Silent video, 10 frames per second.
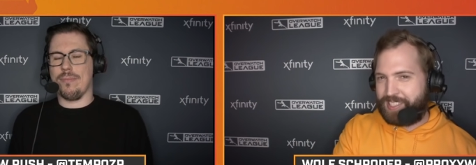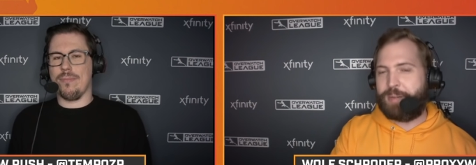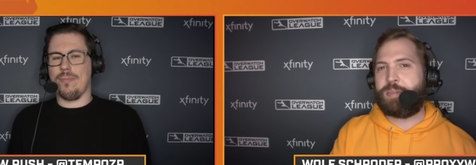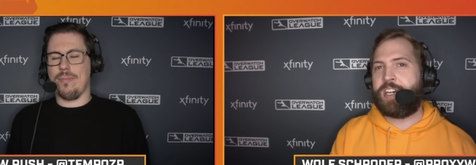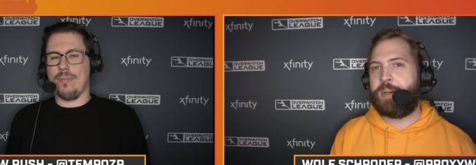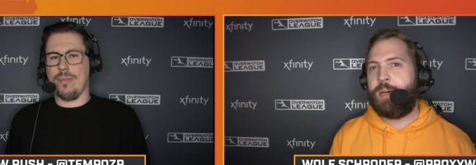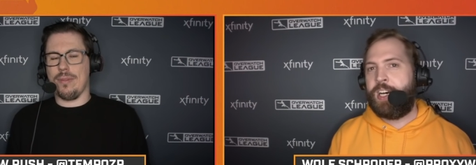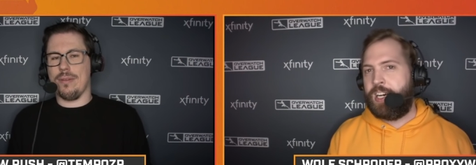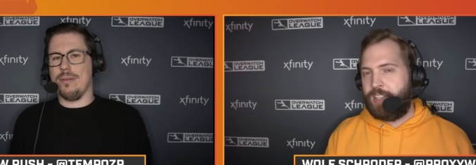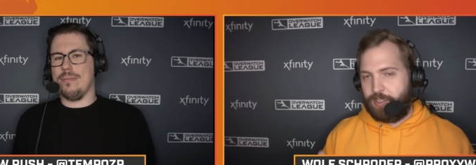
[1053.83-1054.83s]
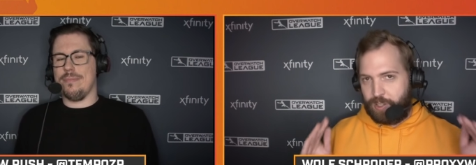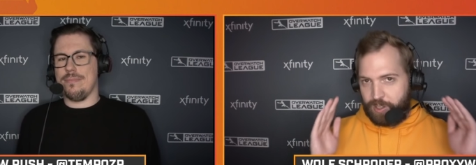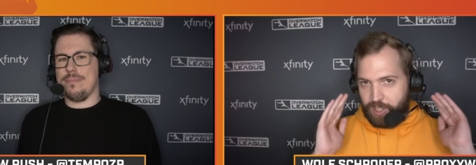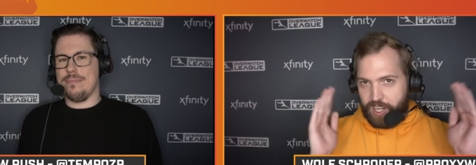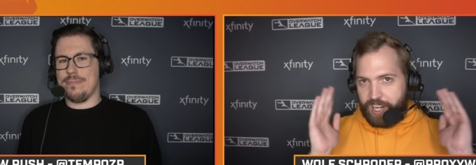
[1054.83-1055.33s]
Speaker 1: at the same time. Mm -hmm.
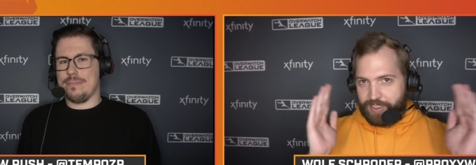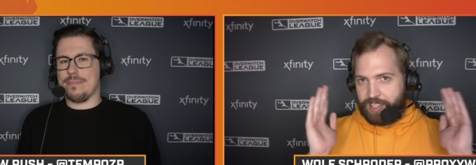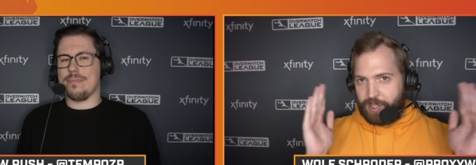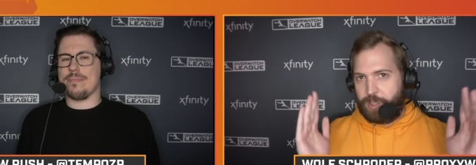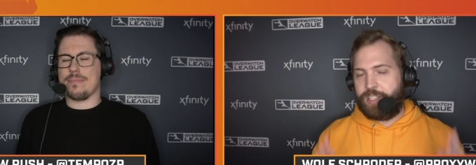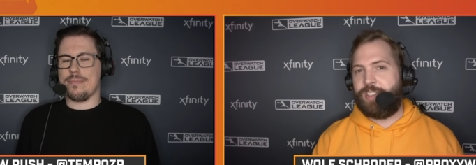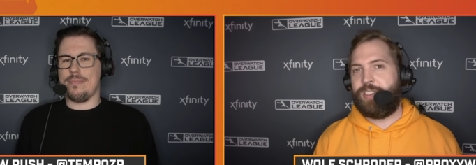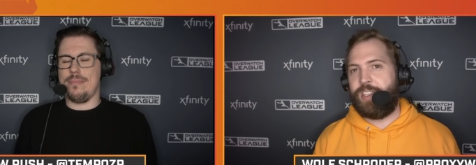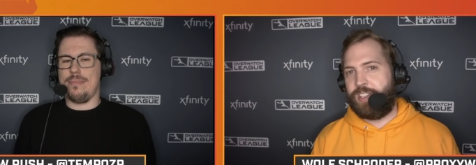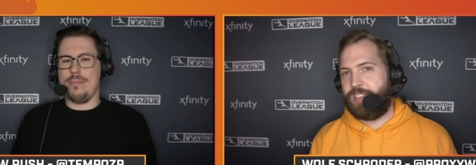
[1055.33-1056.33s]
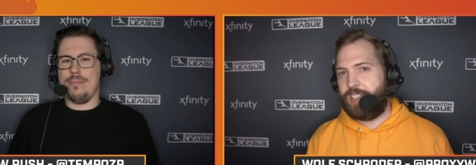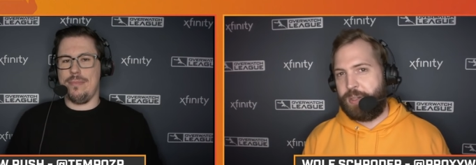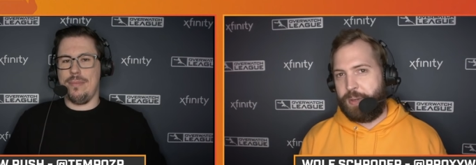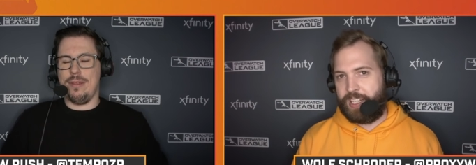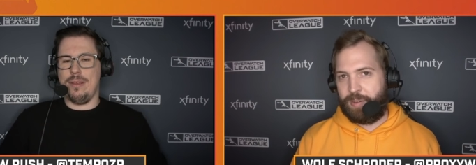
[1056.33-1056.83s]
There's a lot that goes into the
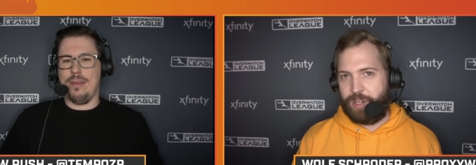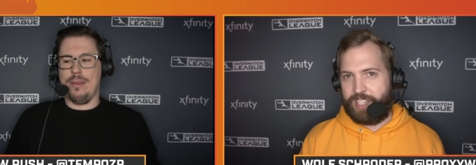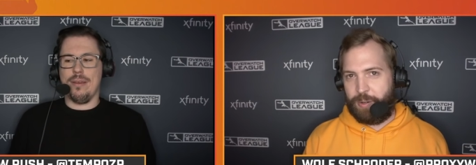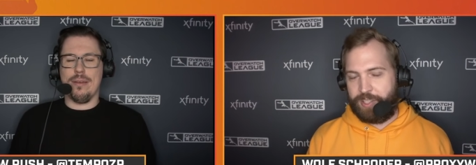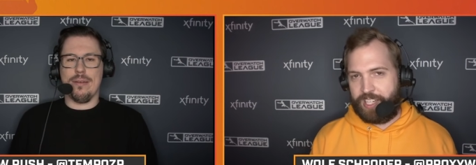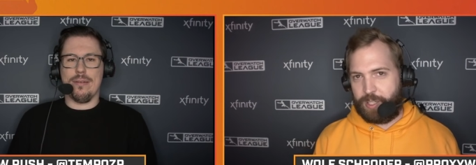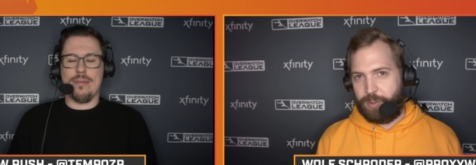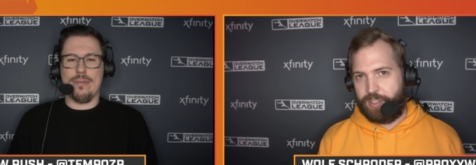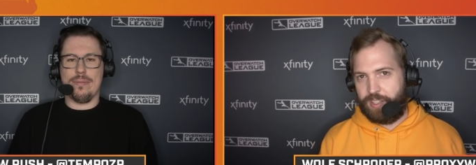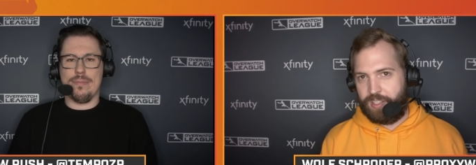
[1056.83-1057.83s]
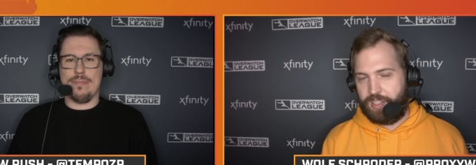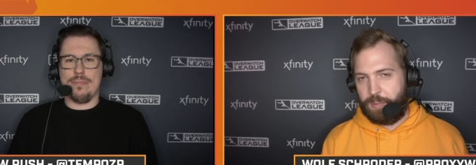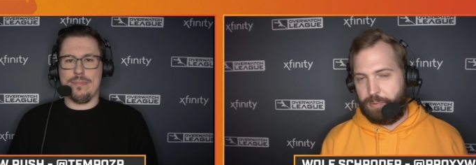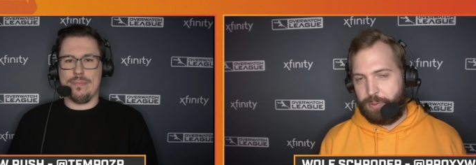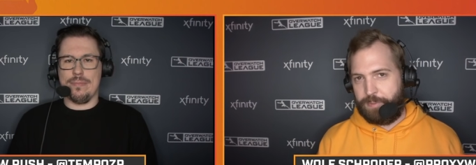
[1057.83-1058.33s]
decision making right now with Echo in
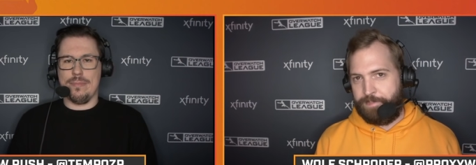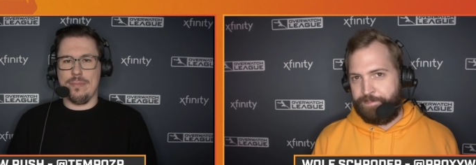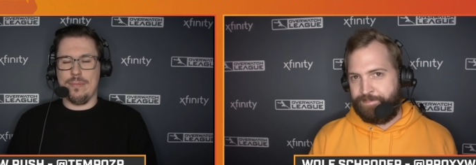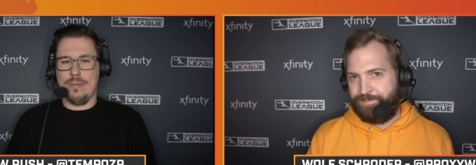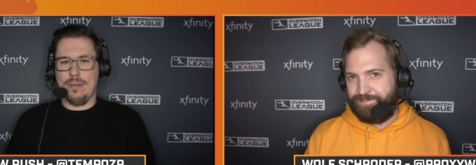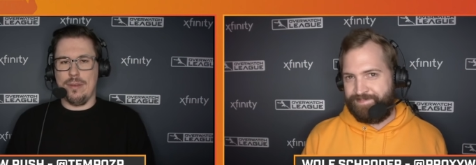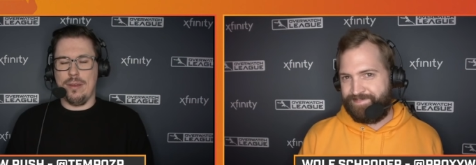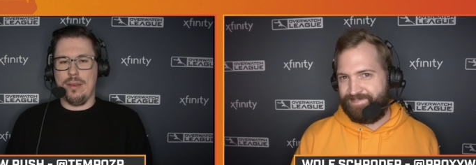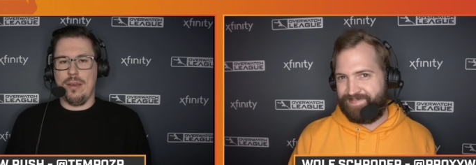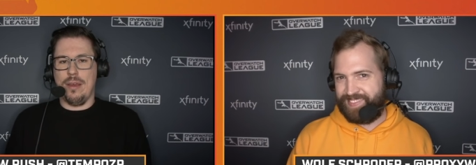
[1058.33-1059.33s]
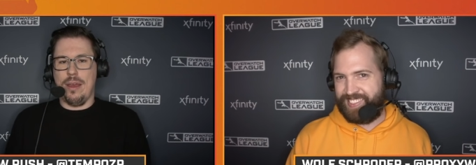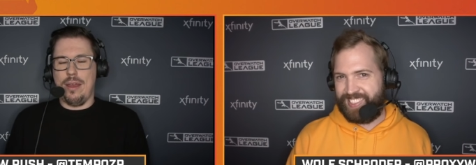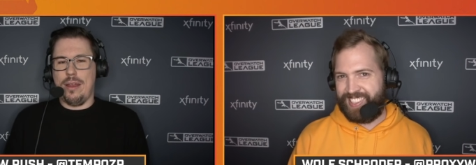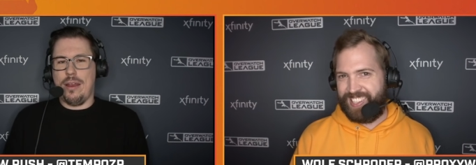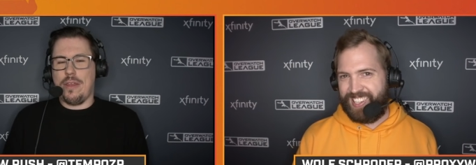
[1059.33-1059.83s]
the in the pool.
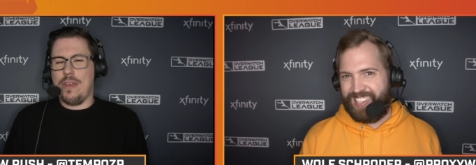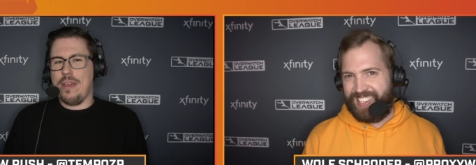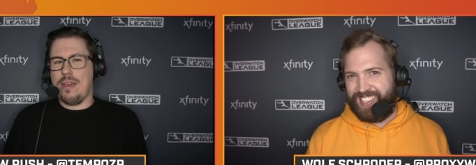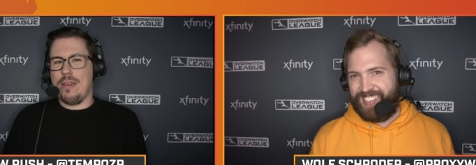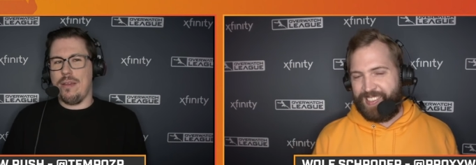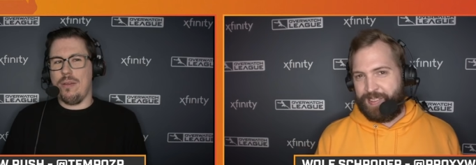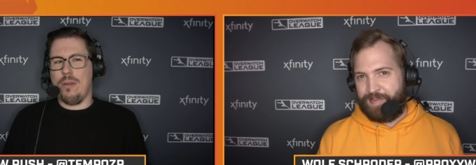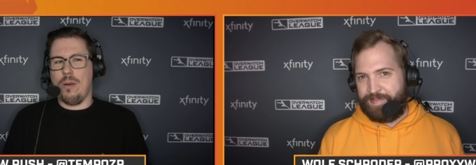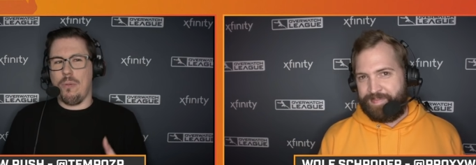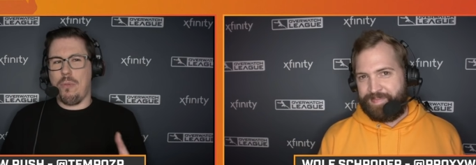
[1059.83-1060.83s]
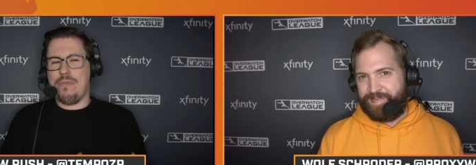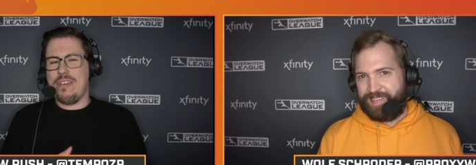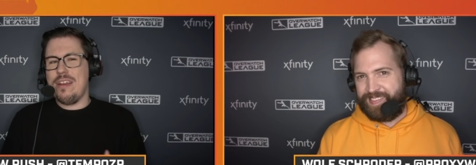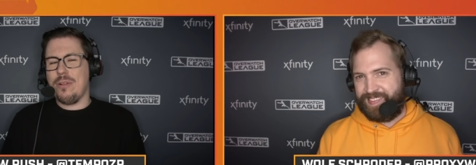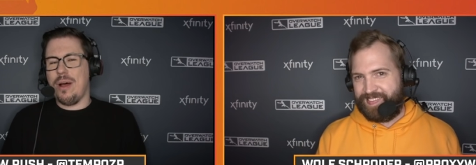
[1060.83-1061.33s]
Speaker 2: And, and, I think you know we've
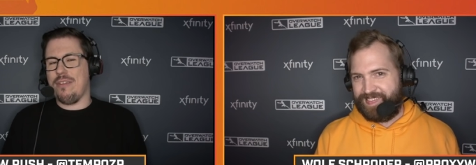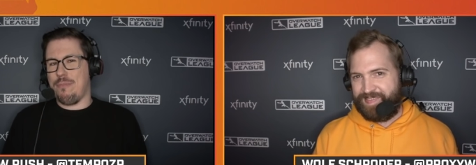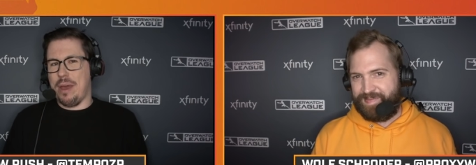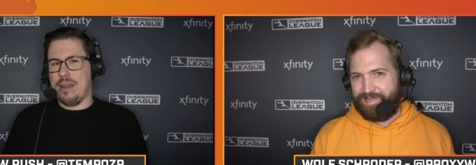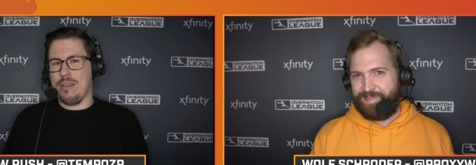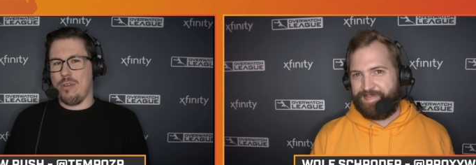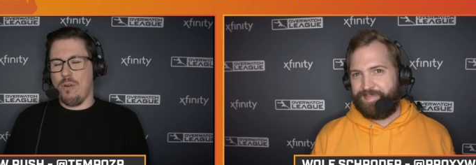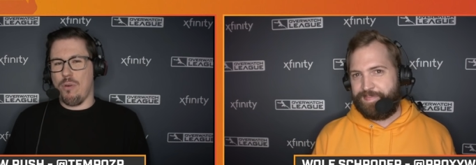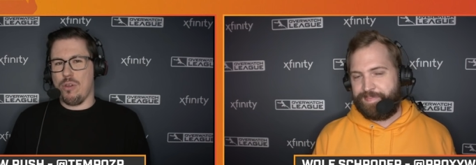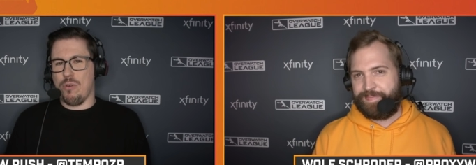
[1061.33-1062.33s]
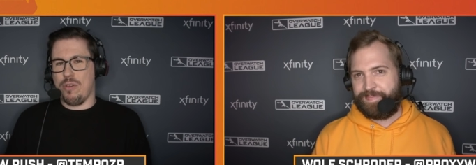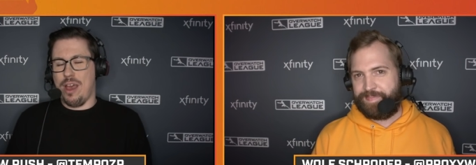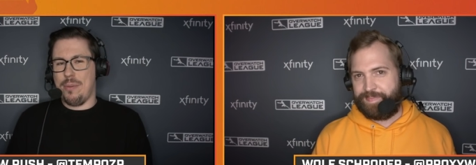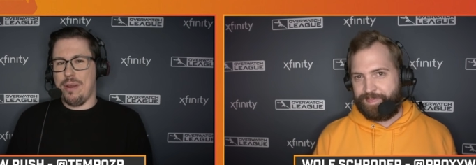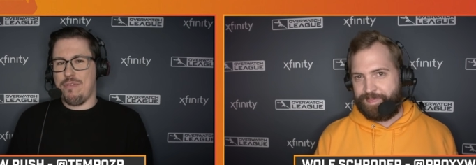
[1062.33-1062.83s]
seen a lot of metas in Overwatch over
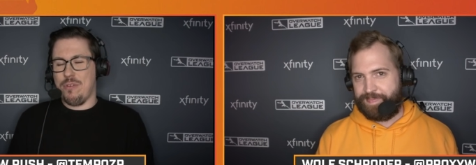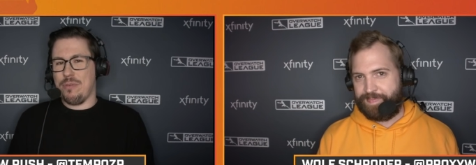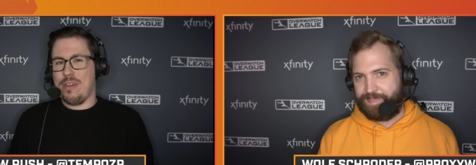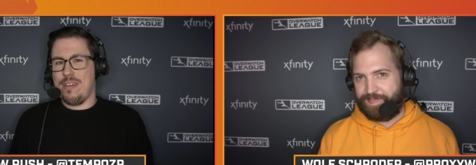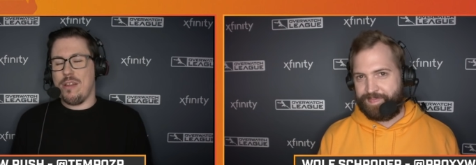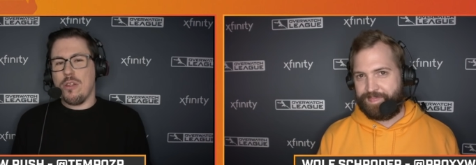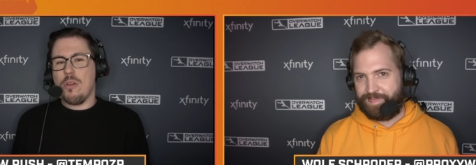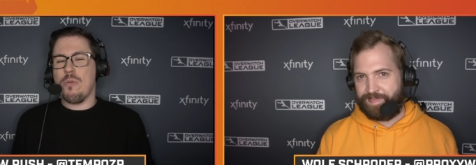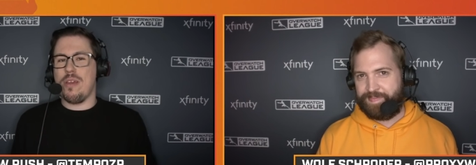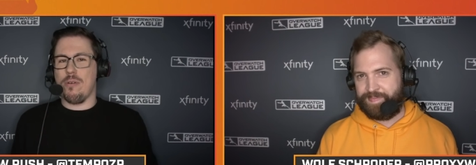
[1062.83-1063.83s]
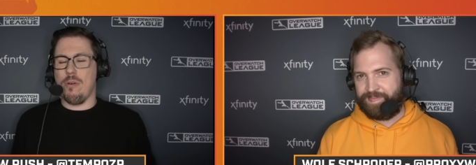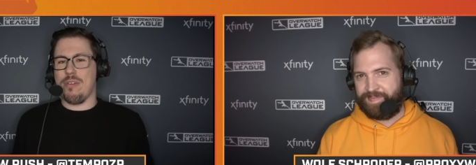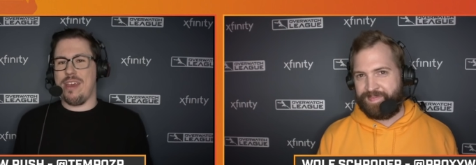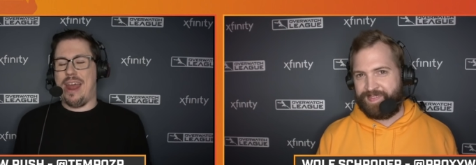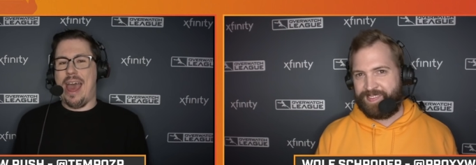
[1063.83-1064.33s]
time, and I've certainly seen new
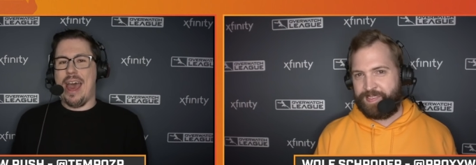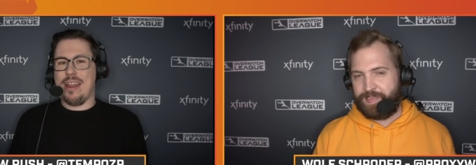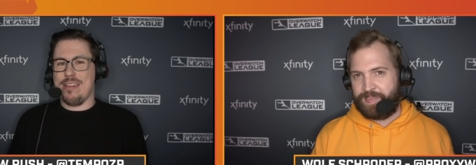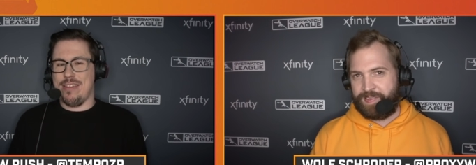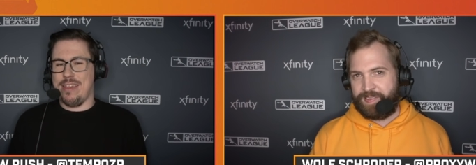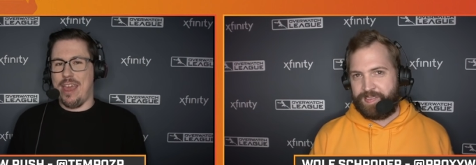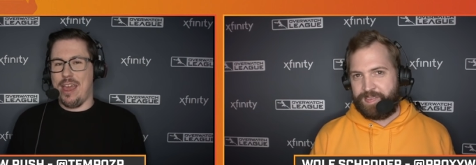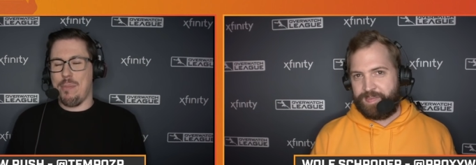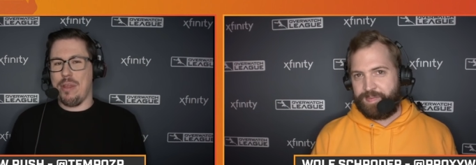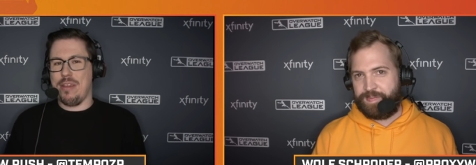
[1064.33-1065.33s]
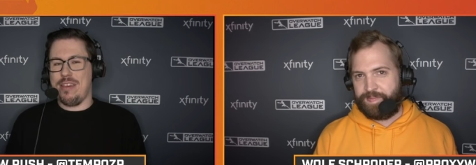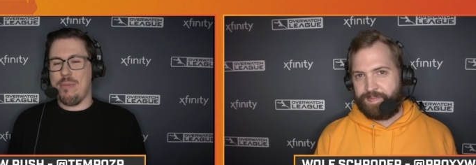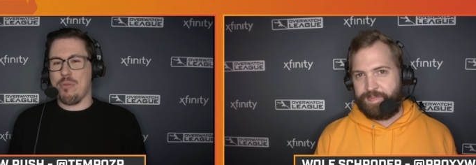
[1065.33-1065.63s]
heroes get added to the game and the